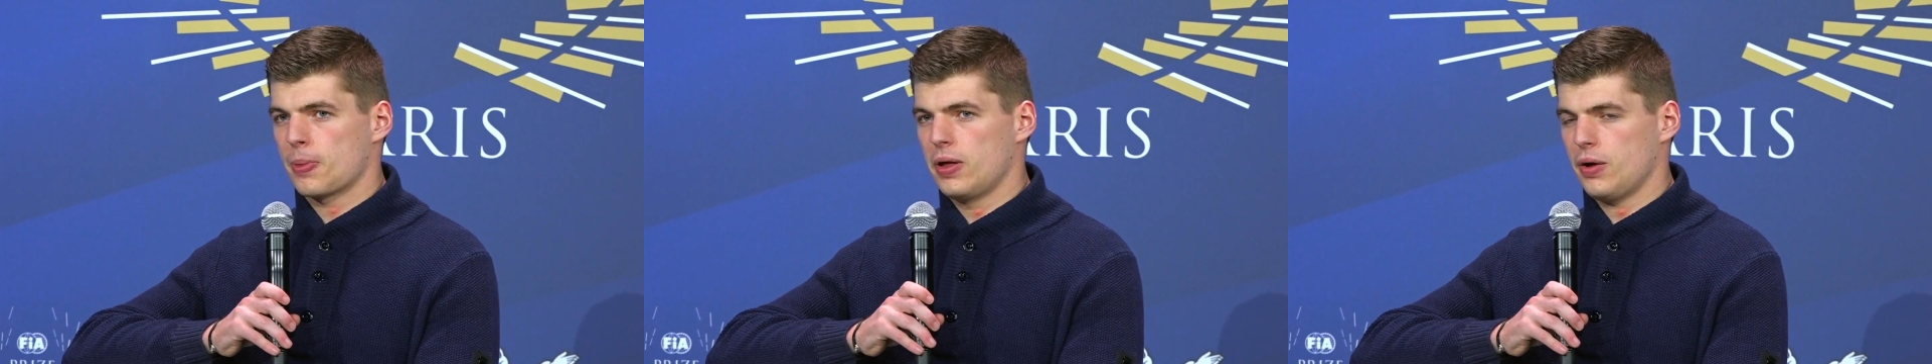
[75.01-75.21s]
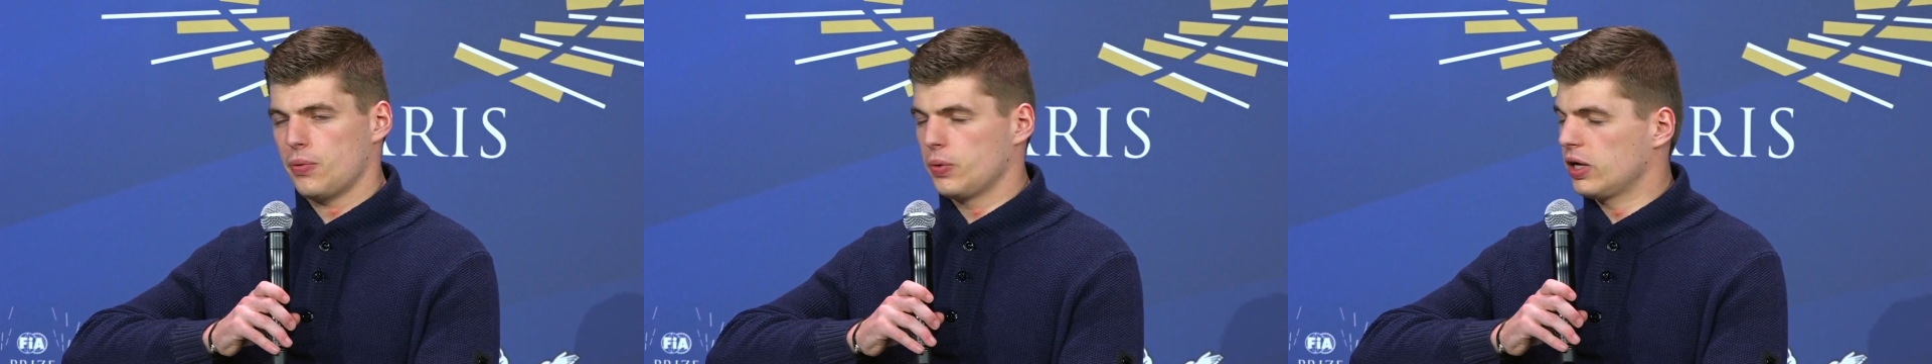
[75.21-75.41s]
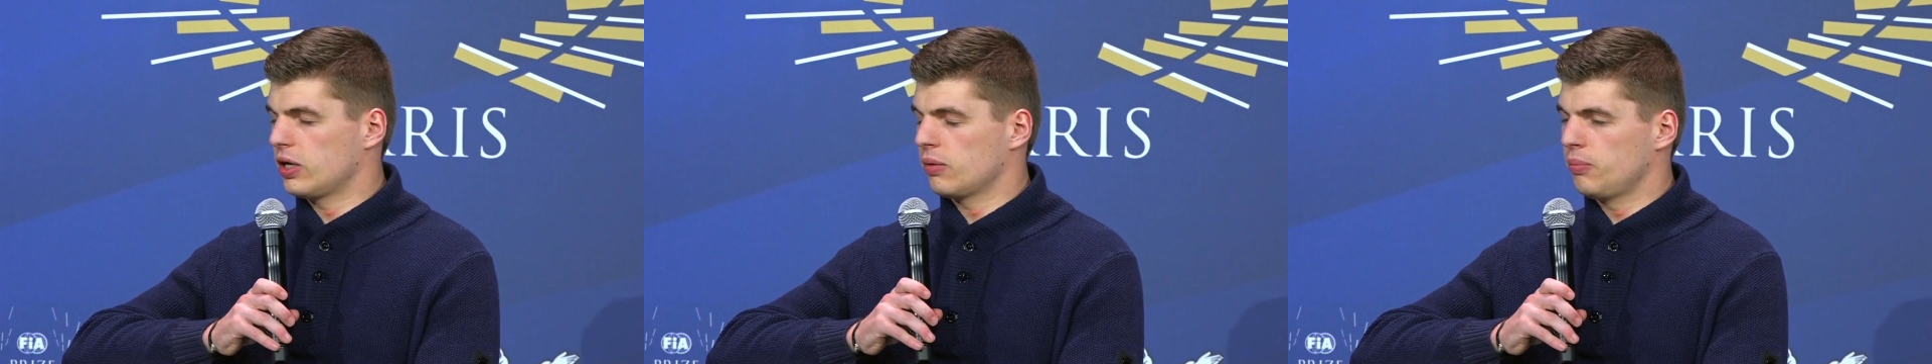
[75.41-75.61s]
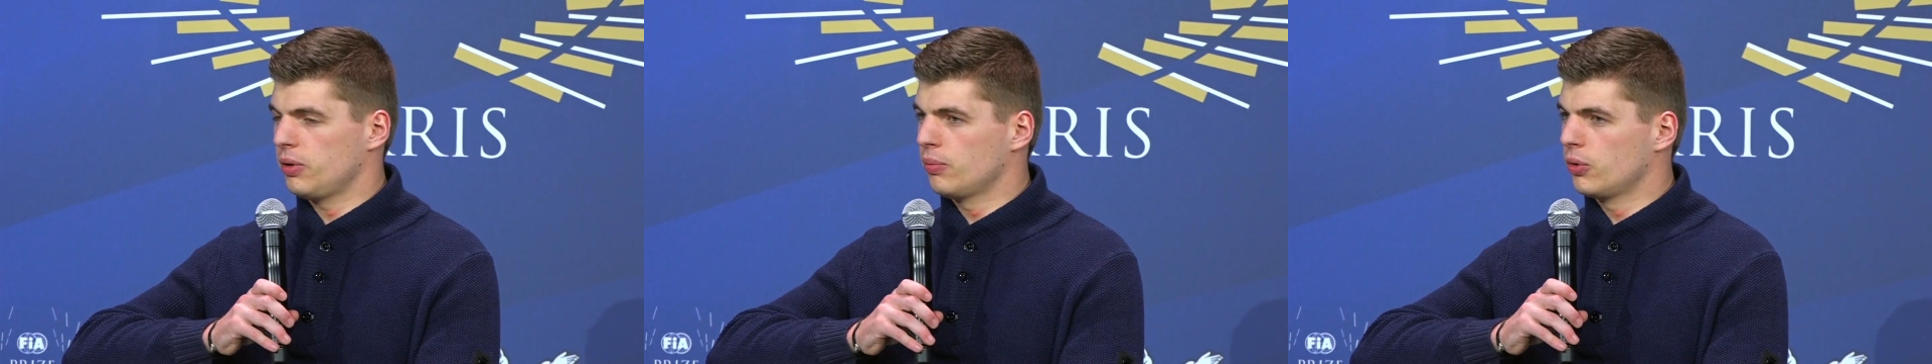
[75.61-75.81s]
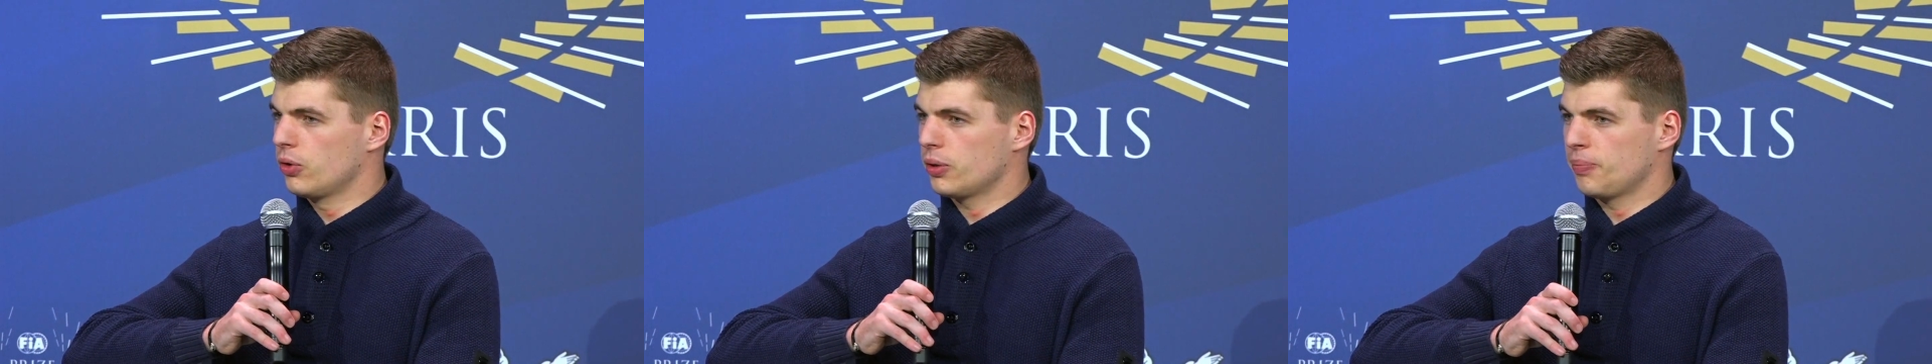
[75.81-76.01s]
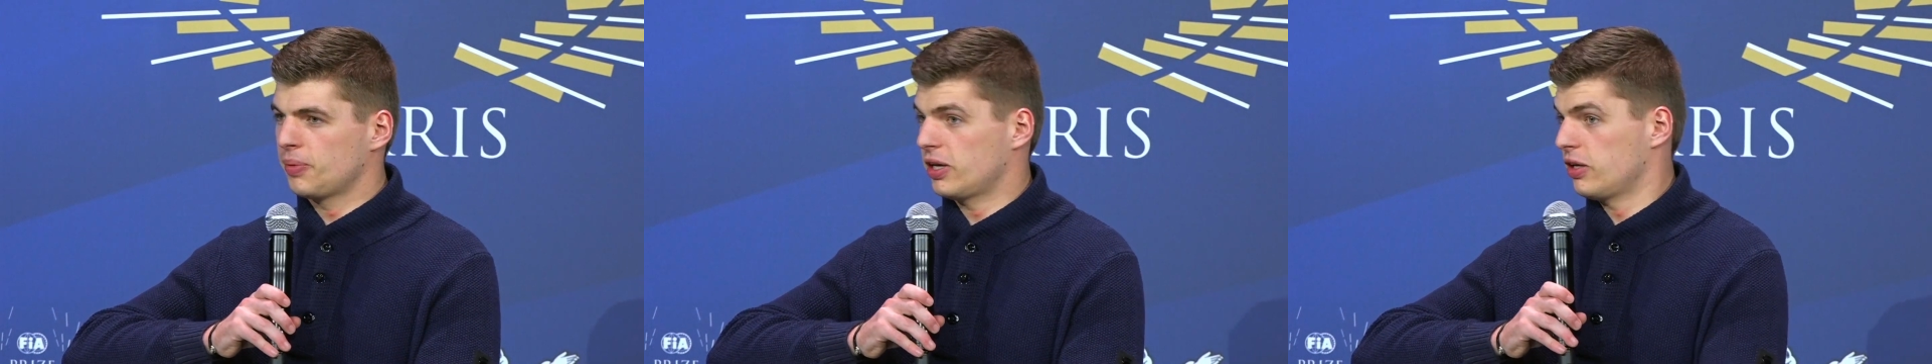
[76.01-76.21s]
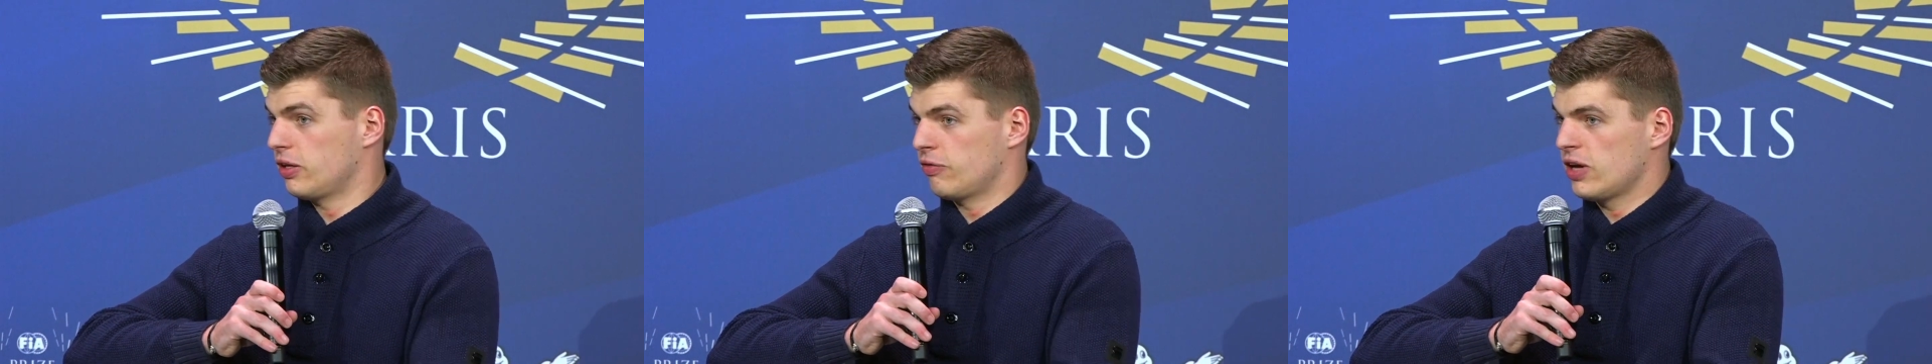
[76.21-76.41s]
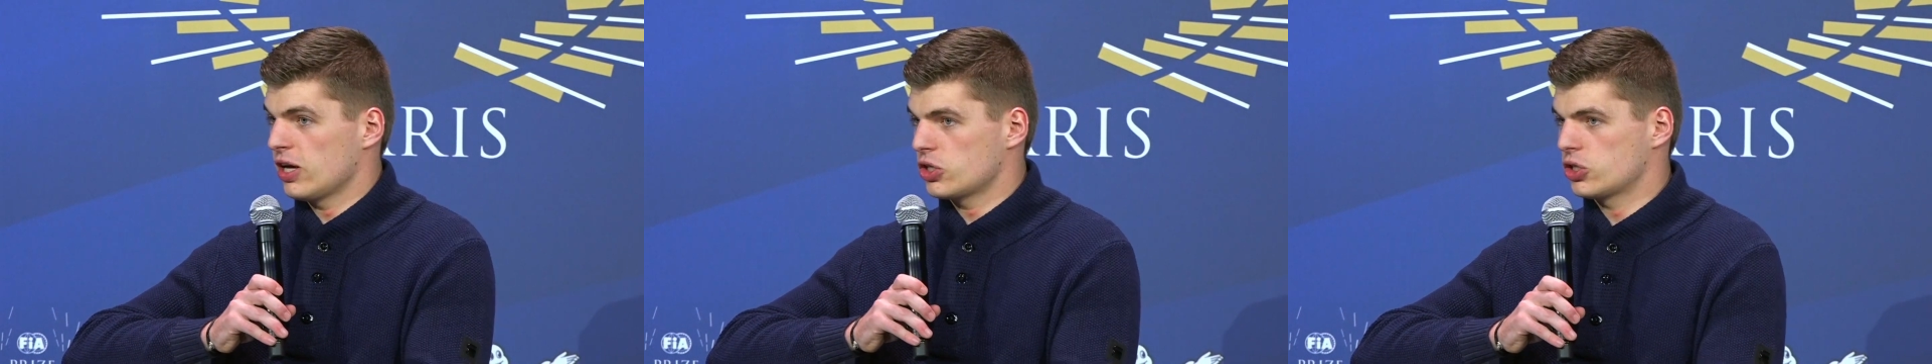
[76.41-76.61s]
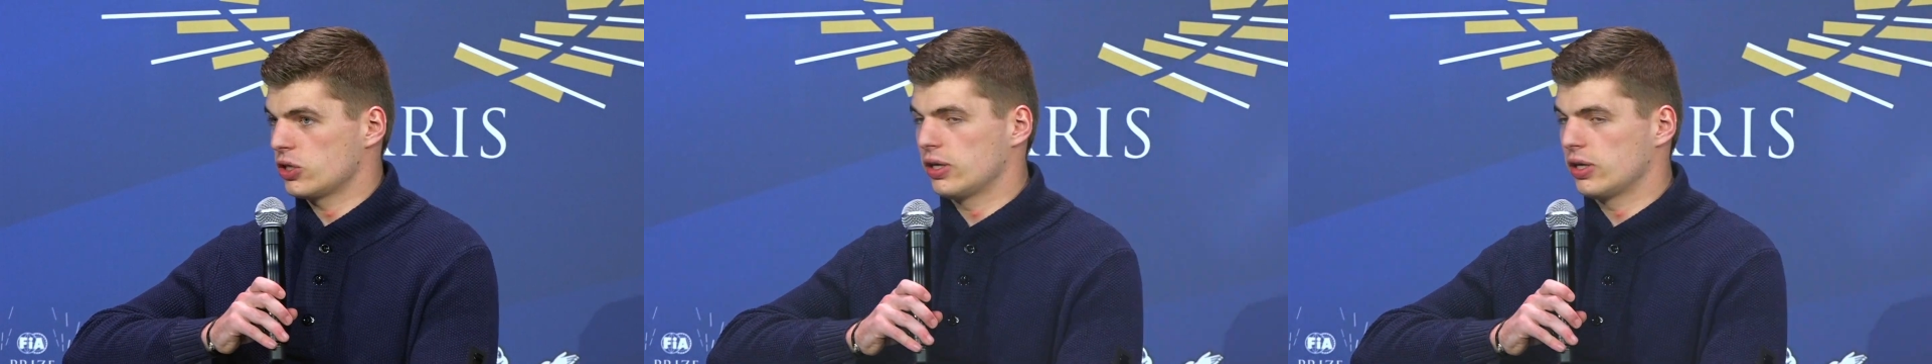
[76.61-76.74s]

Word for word: yeah, we can be more competitive next